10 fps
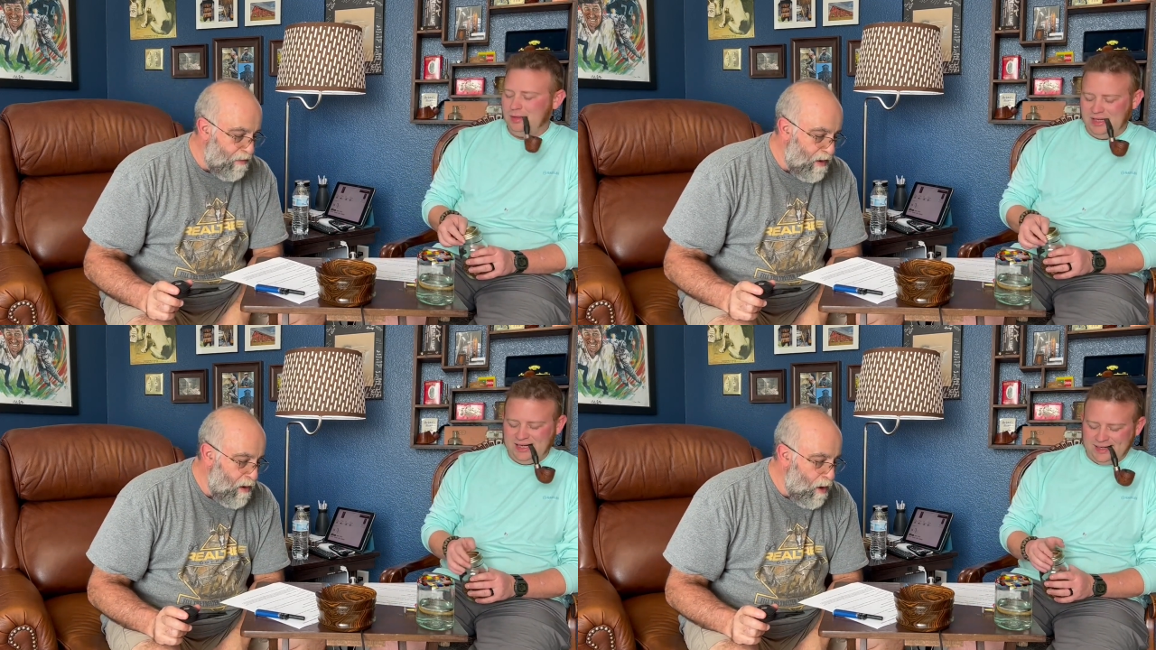
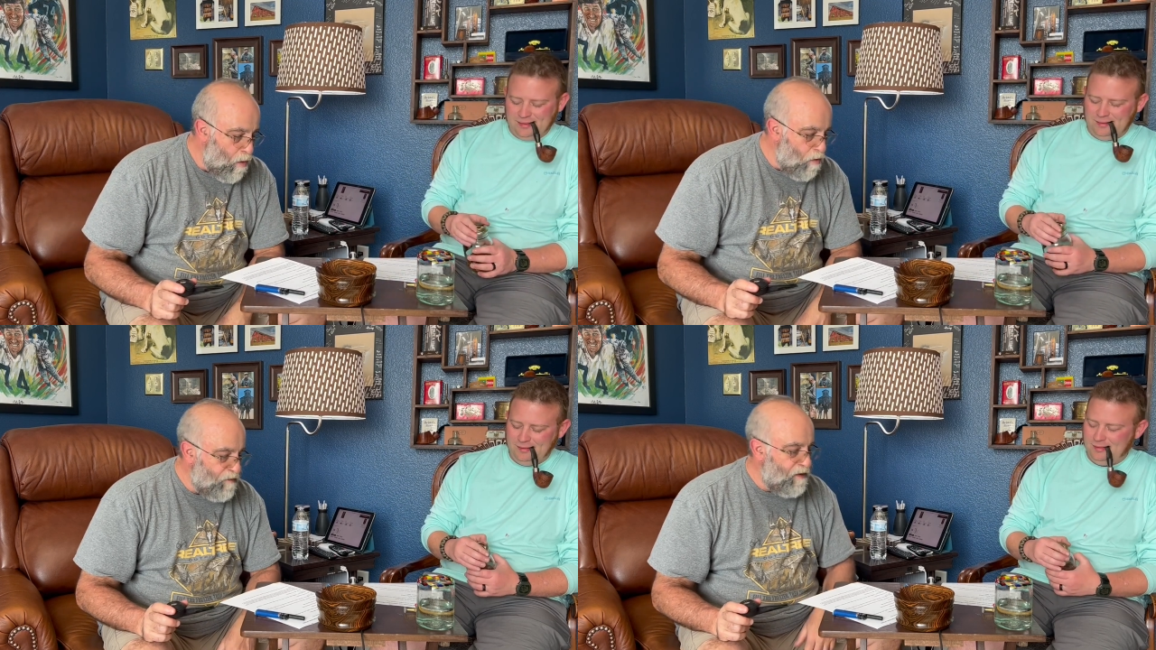Speaker 1: Yeah. Of
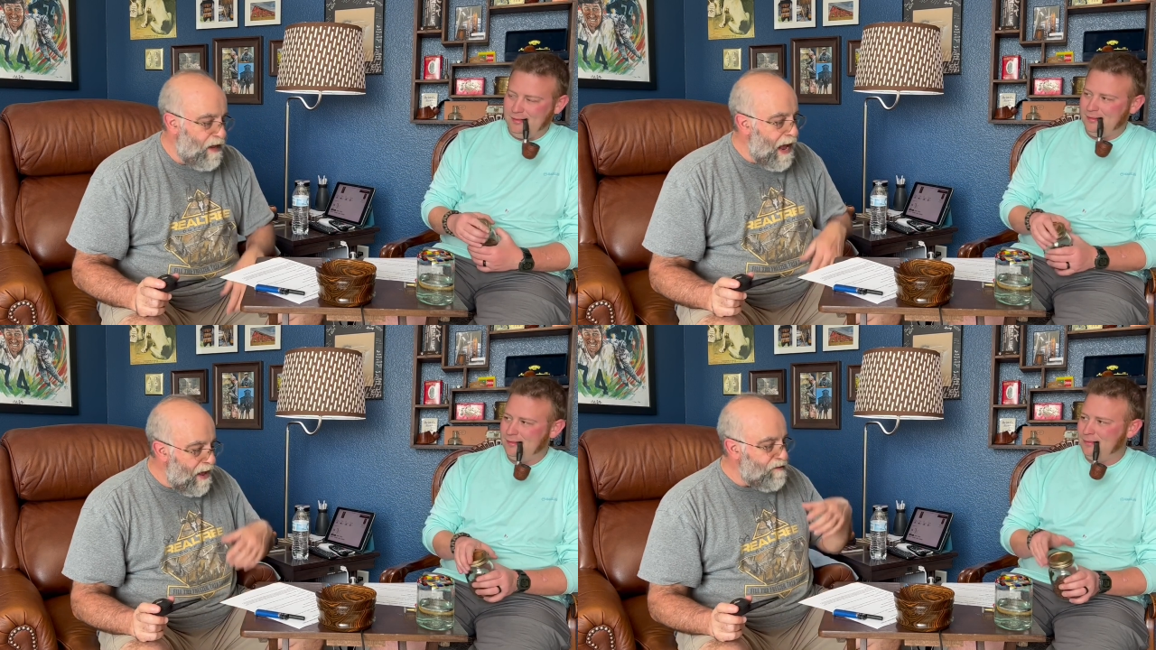course,
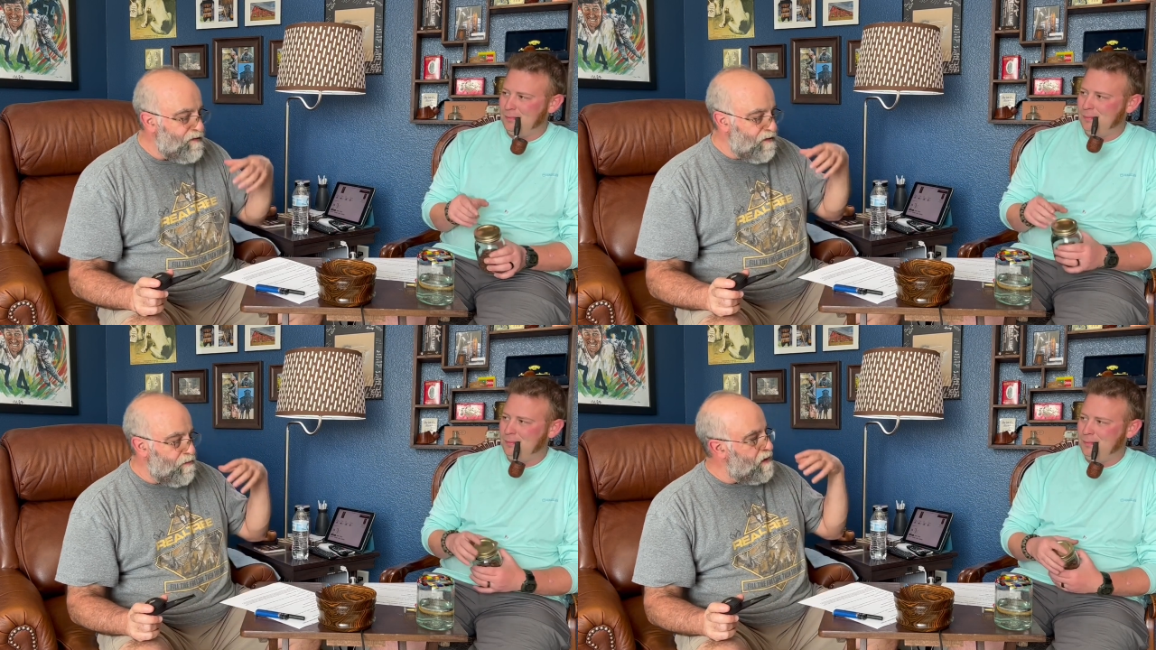it has
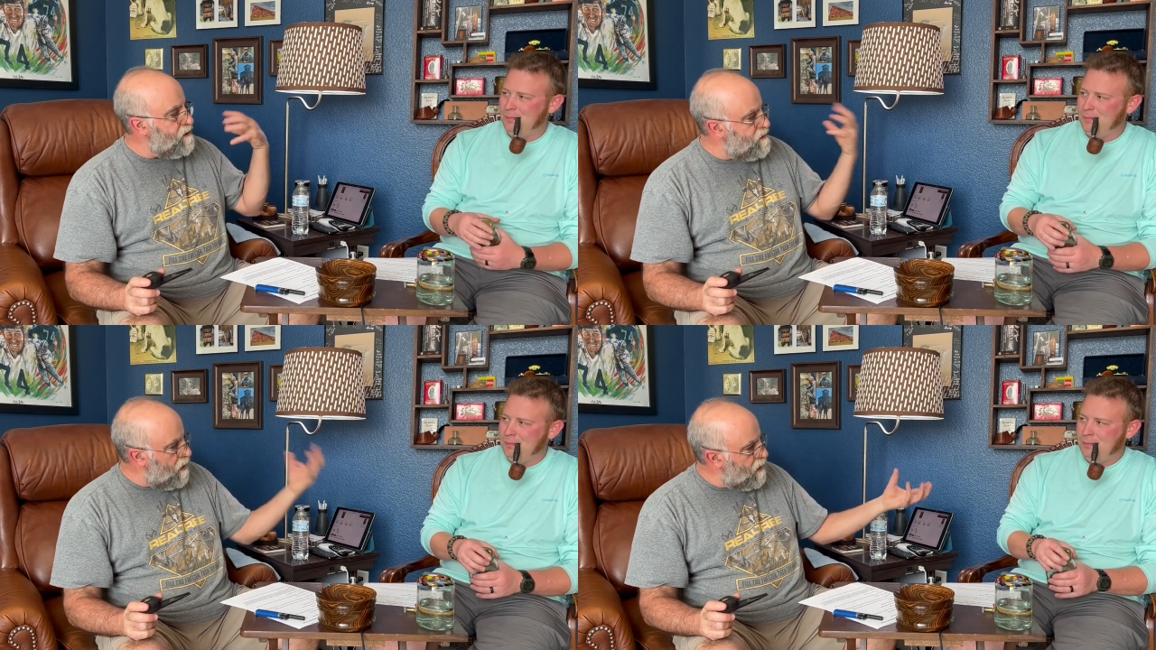some
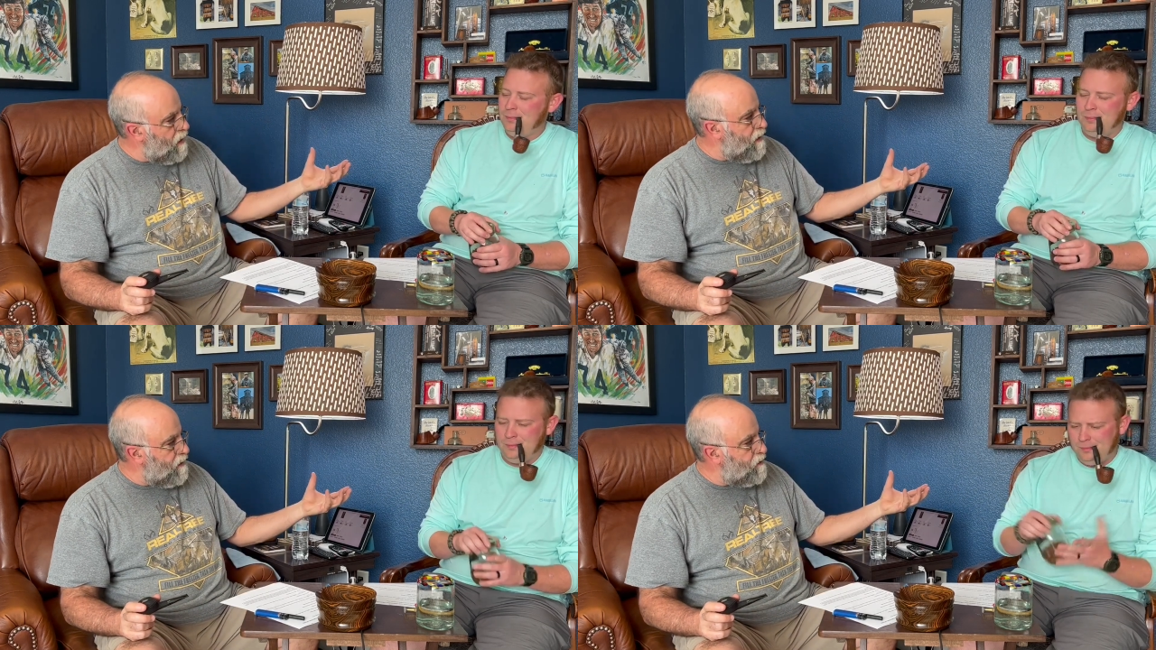
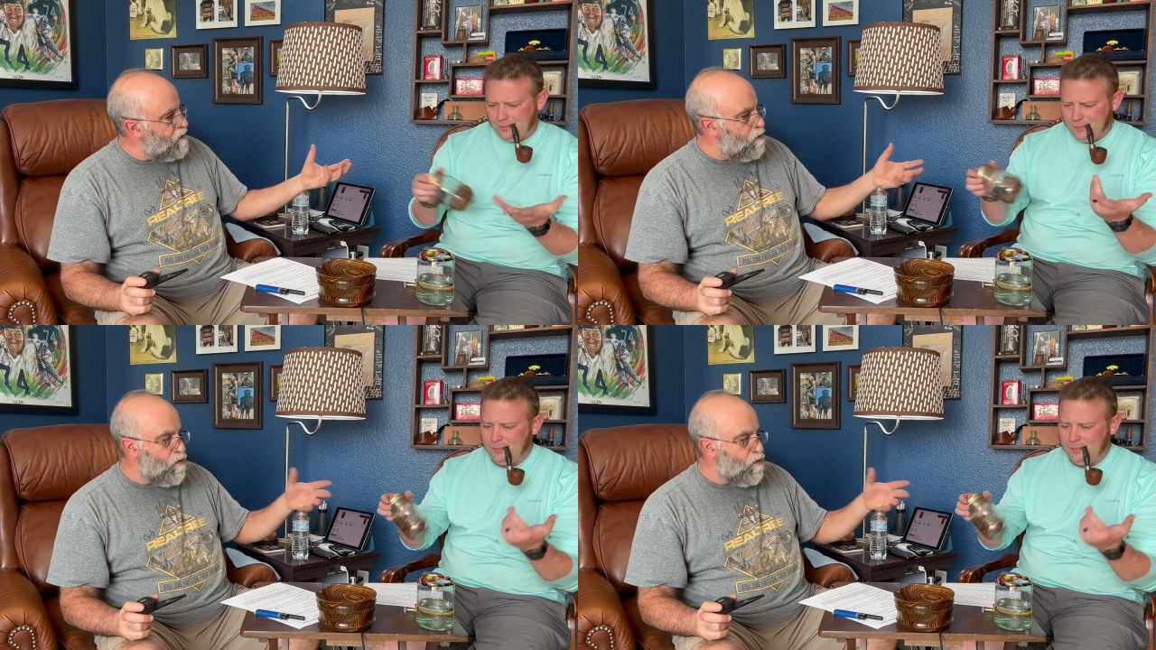Kentucky in it too,